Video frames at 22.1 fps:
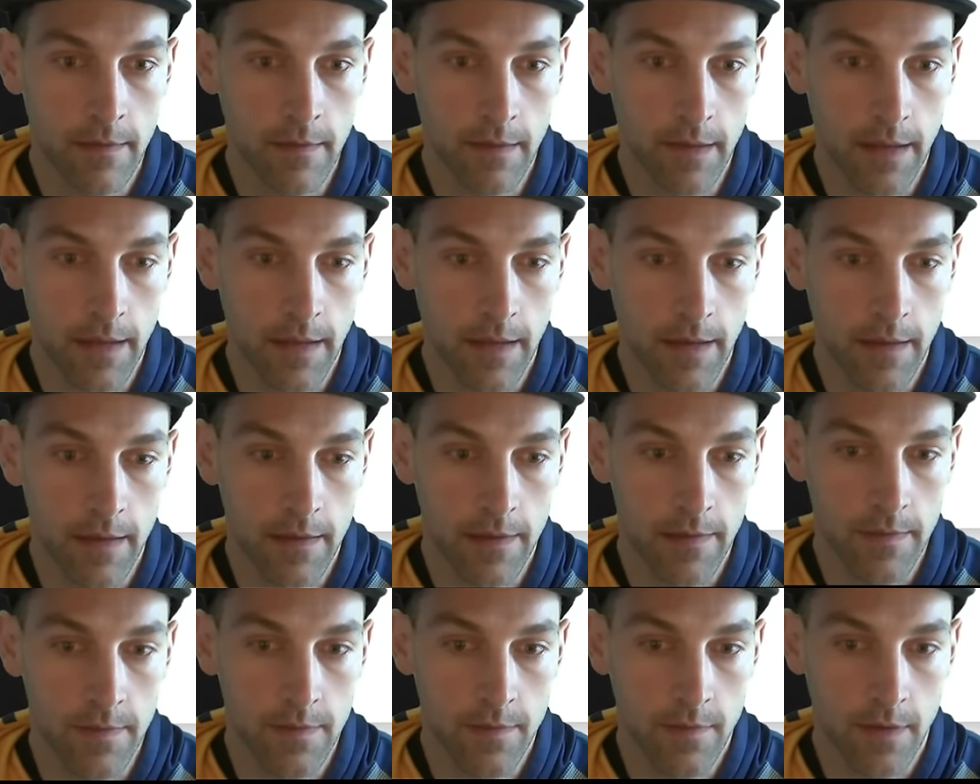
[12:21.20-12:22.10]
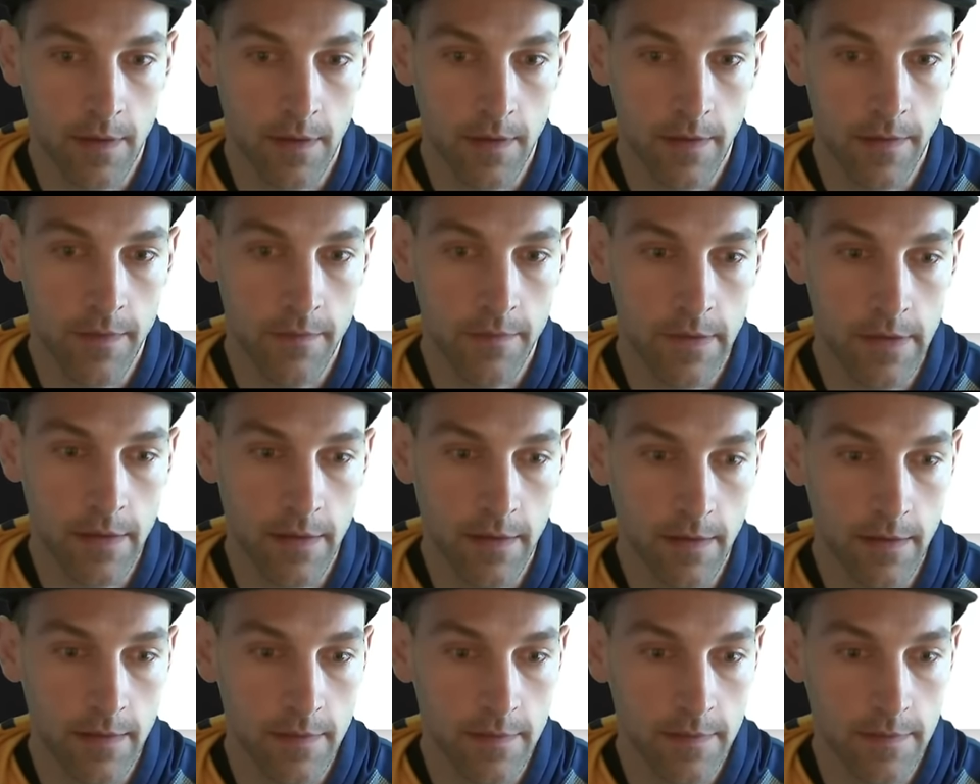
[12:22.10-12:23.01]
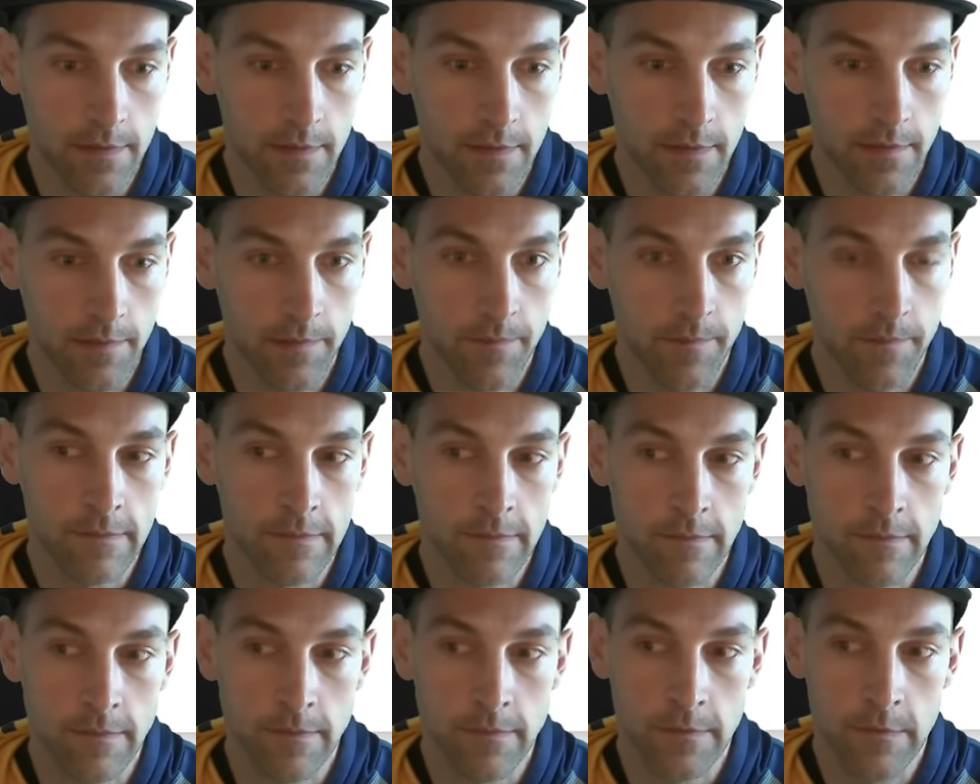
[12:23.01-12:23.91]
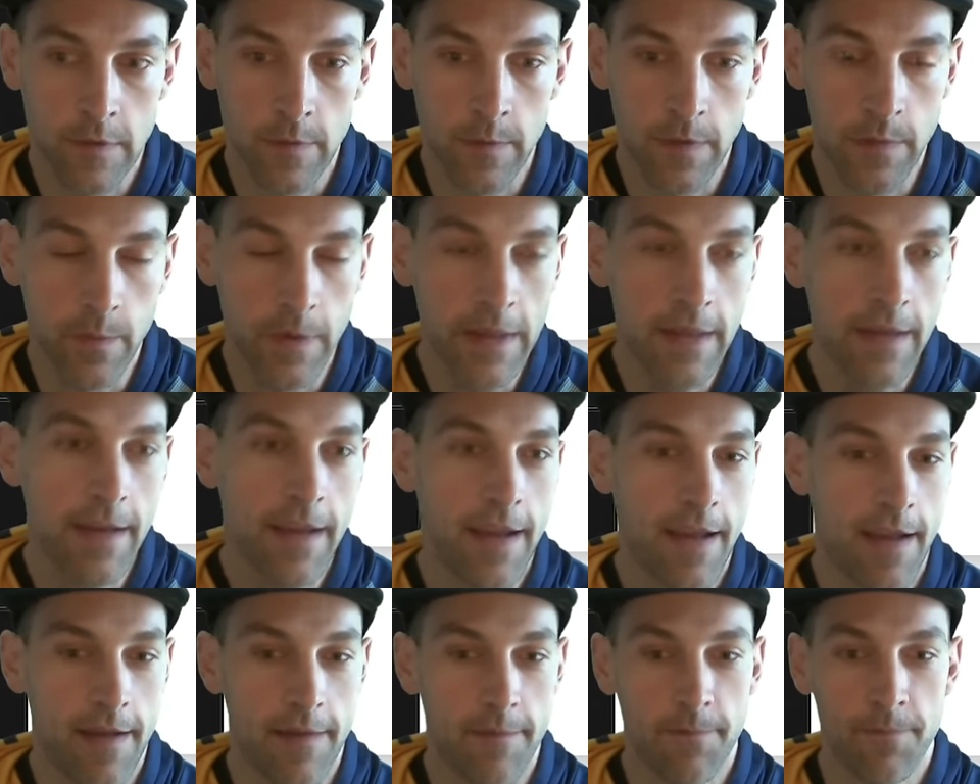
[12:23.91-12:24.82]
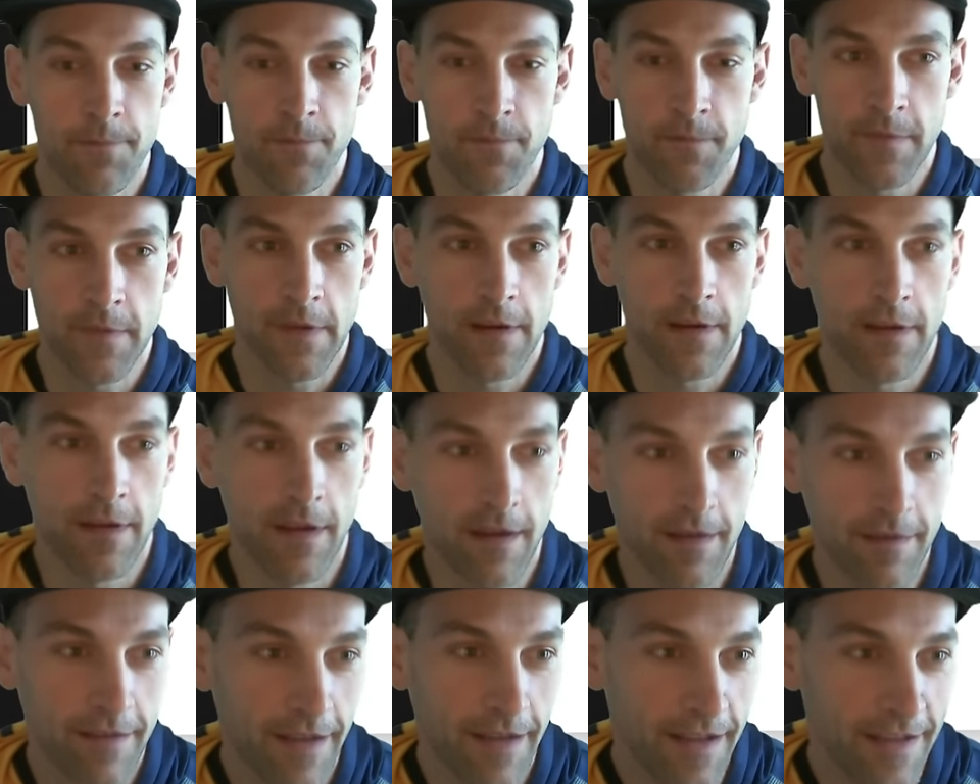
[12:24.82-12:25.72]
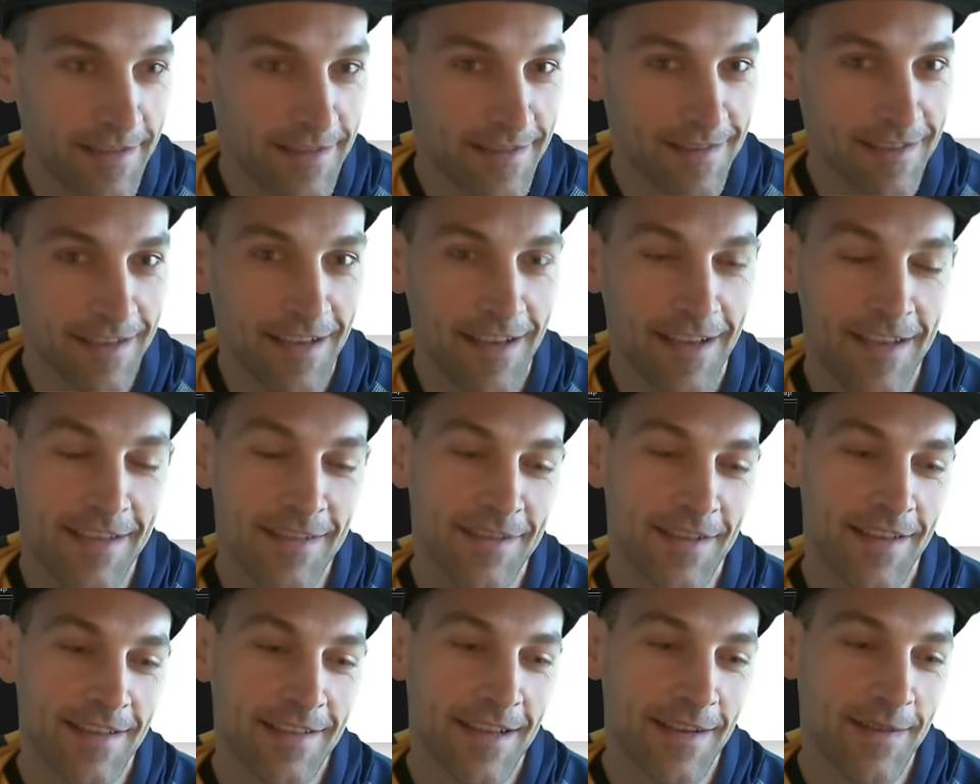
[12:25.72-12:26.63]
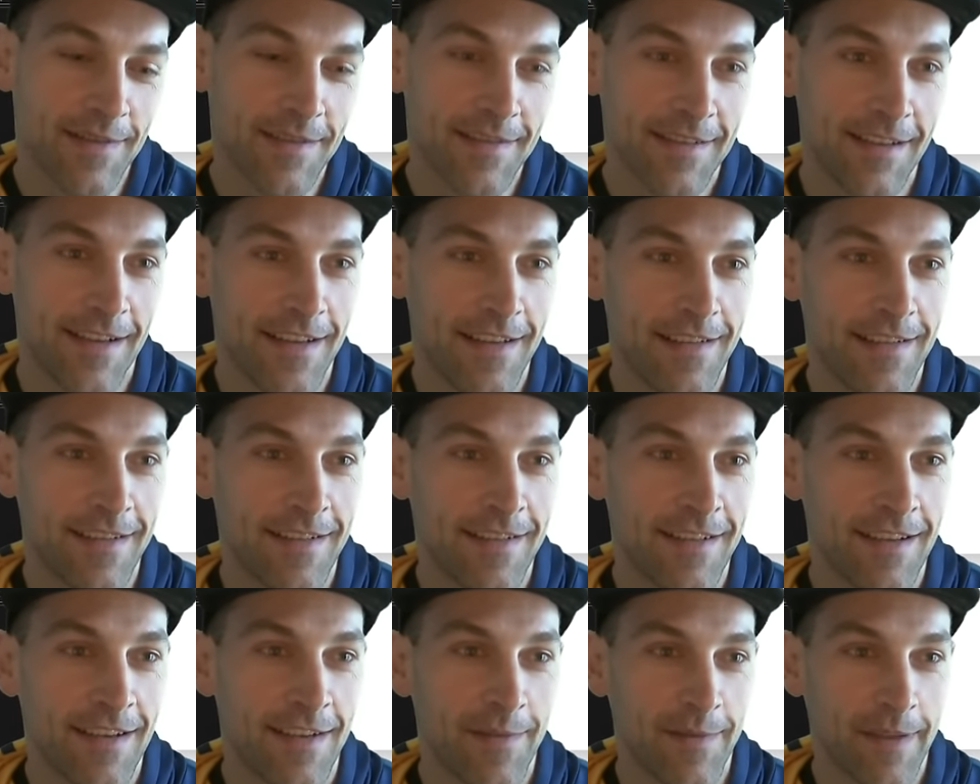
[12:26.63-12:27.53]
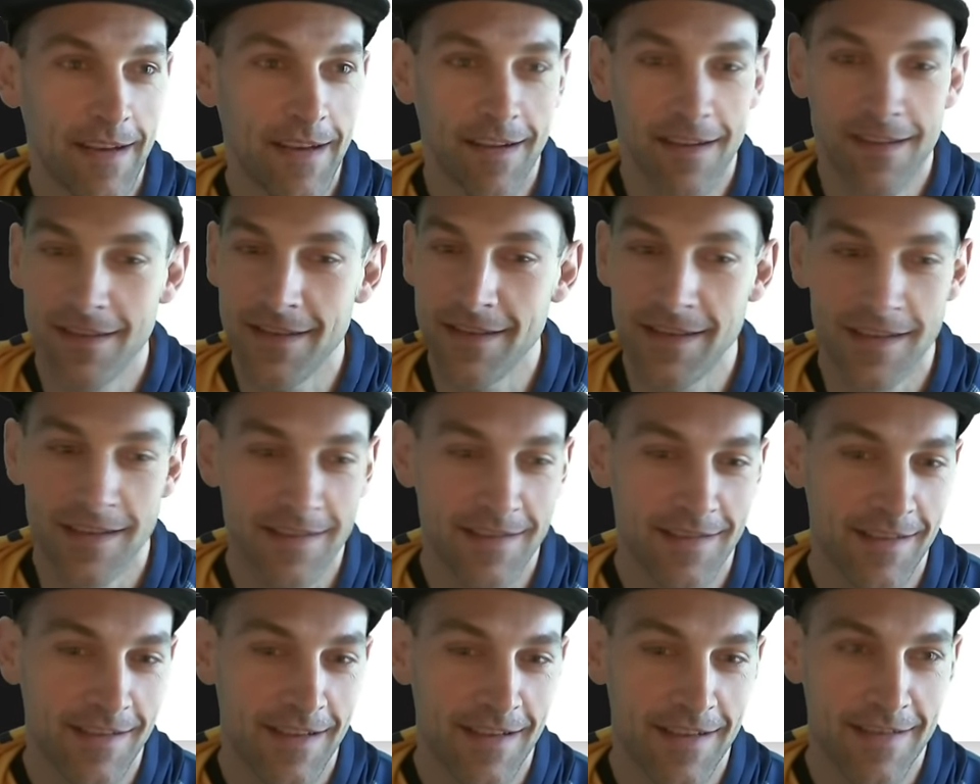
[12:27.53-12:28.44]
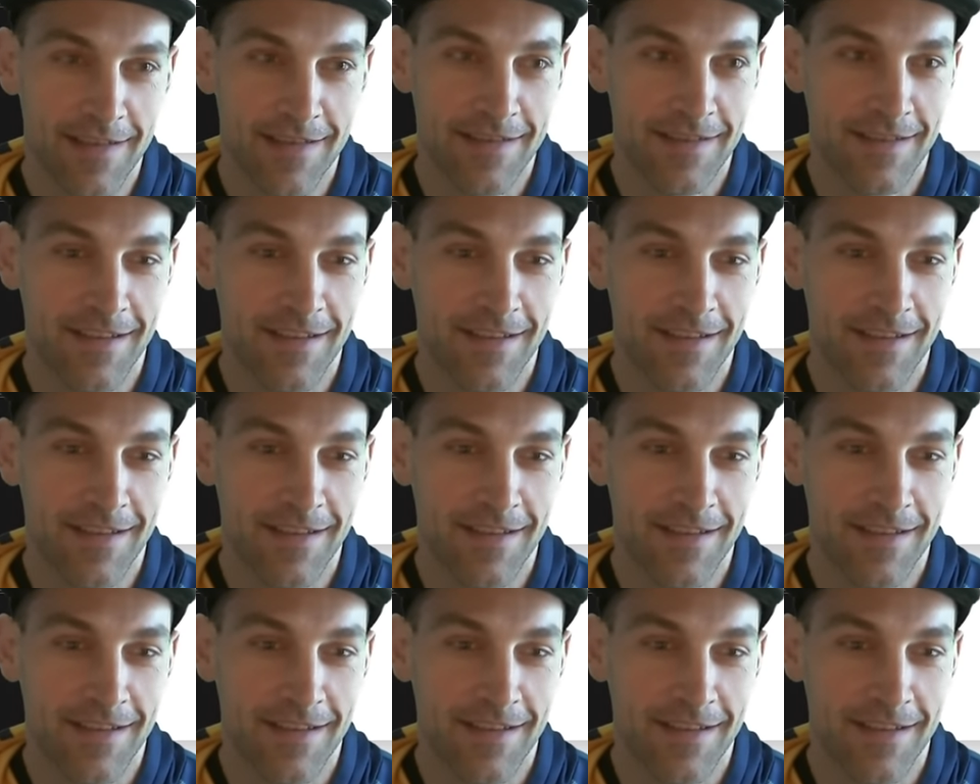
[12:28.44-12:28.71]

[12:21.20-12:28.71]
And draw three cards. We win the game. All right. So that's how it's done. Get all the dust to dusts.